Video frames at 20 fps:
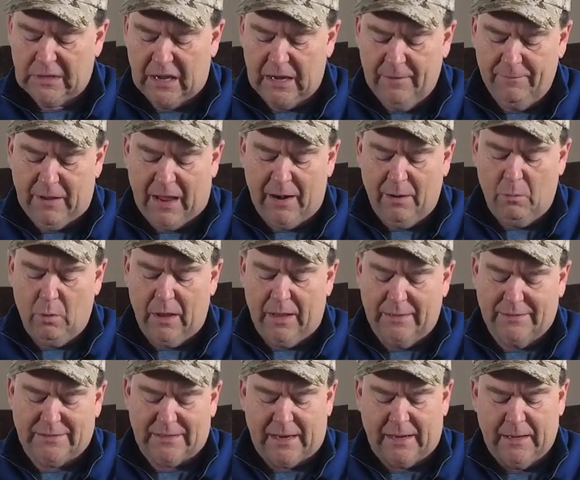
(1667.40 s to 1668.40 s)
And I don't
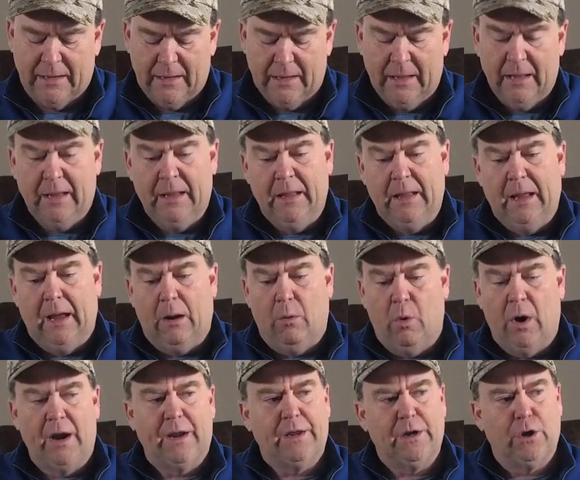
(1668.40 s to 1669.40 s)
and see, I
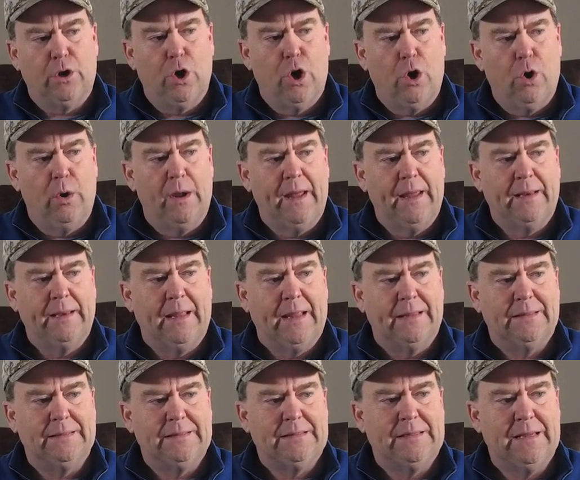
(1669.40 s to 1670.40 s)
want you to go in
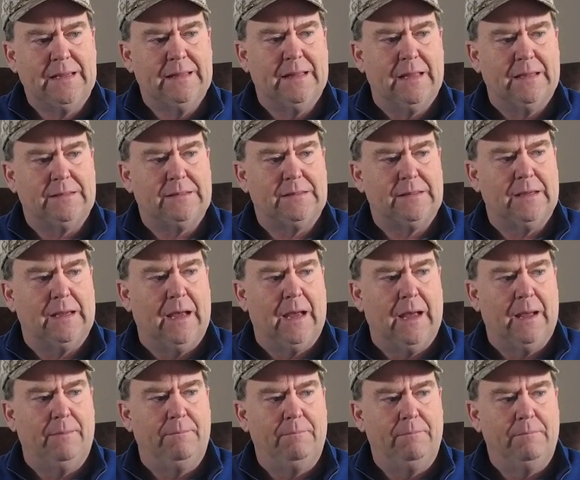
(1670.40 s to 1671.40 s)
and see this.
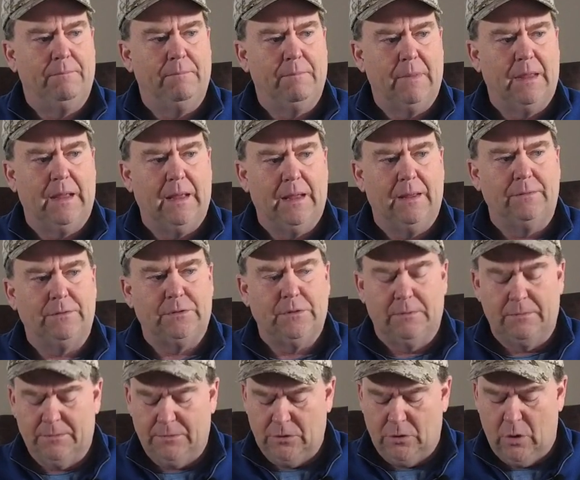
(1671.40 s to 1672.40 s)
Um, uh,
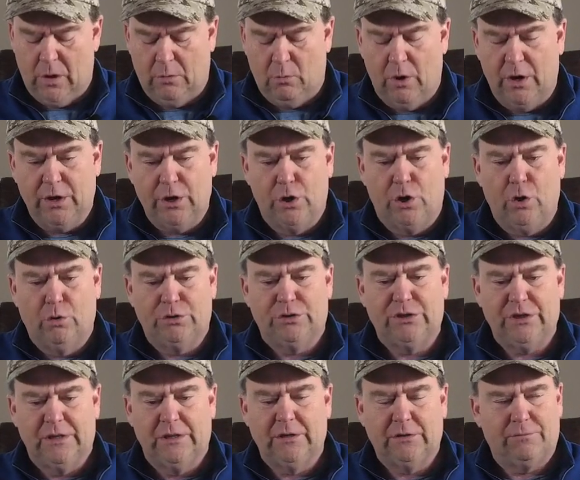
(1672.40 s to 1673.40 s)
you, I want you to go
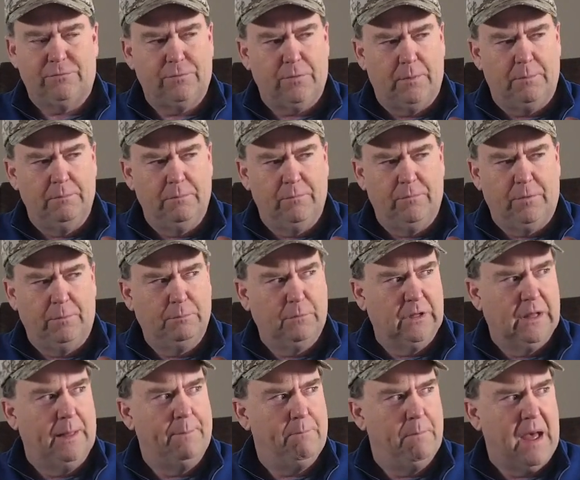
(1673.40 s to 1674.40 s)
see this from, from
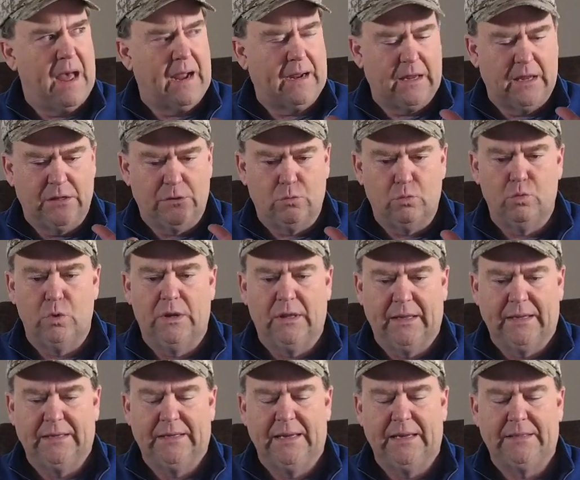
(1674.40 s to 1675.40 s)
Glenn Beck. It's
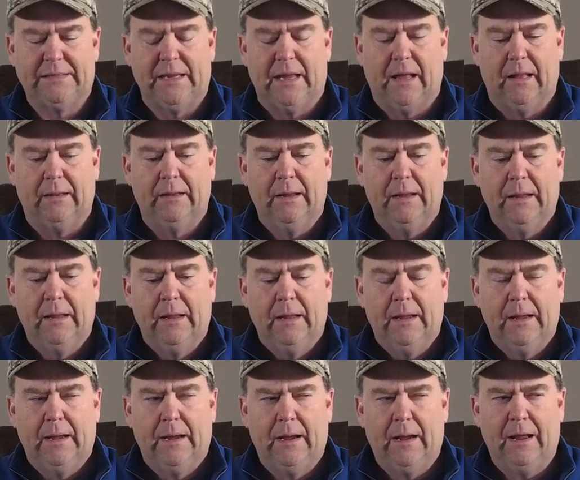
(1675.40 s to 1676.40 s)
really detailed.
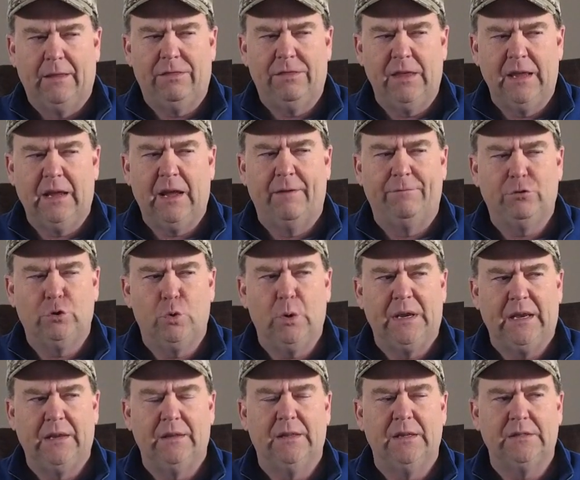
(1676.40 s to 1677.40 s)
Uh, I think I've
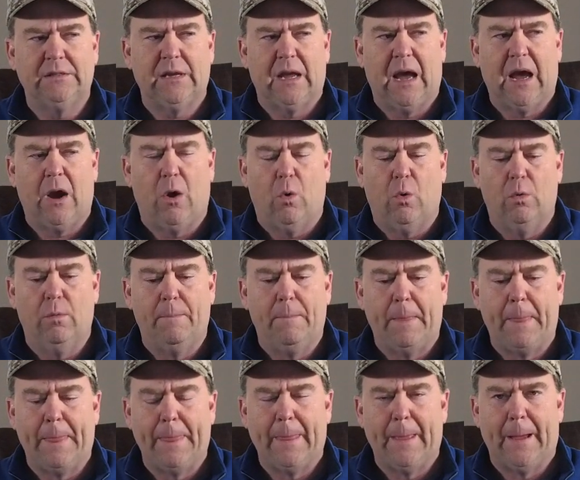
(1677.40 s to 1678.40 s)
tweeted this
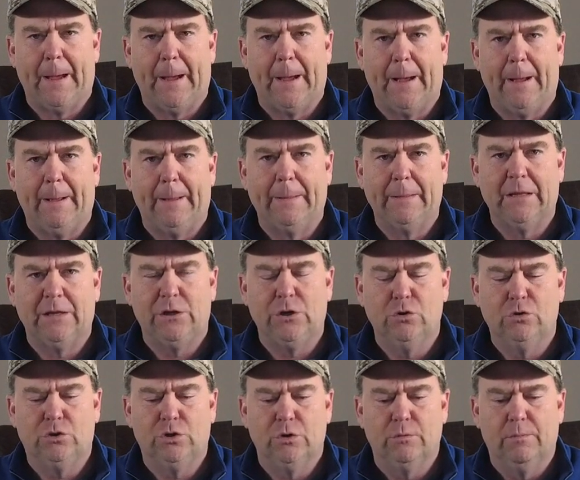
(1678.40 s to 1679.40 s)
out, uh, the
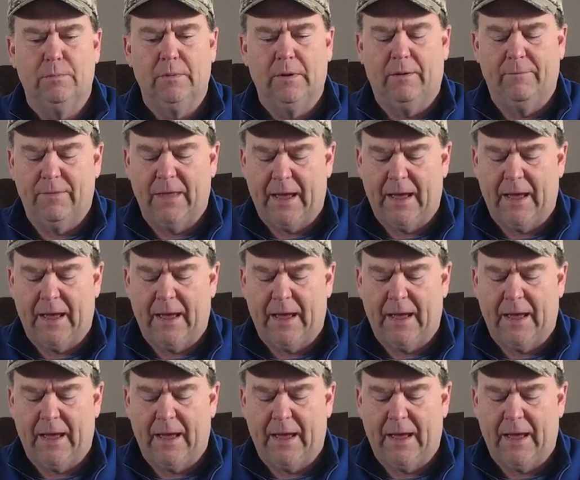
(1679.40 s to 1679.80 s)
YouTube of